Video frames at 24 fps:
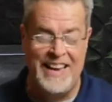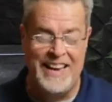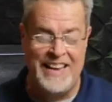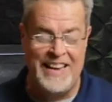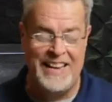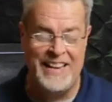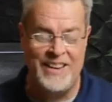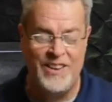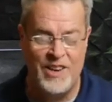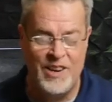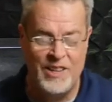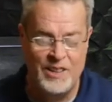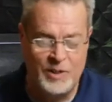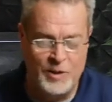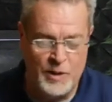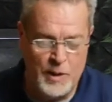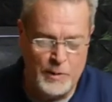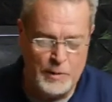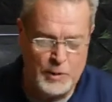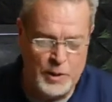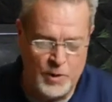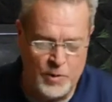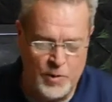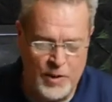into our
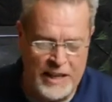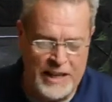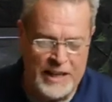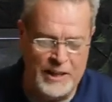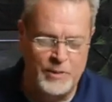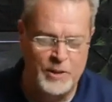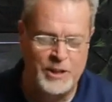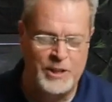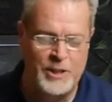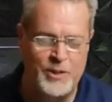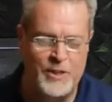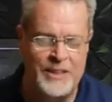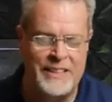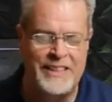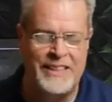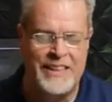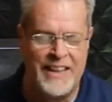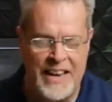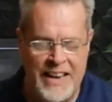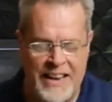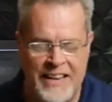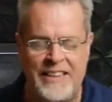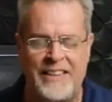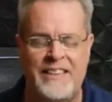scripture reading. Would you
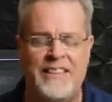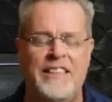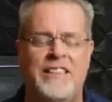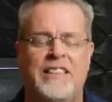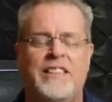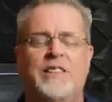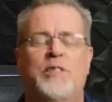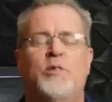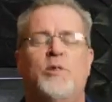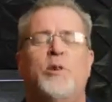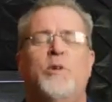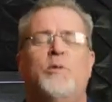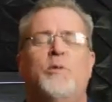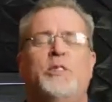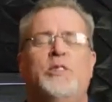enlighten us, Lord?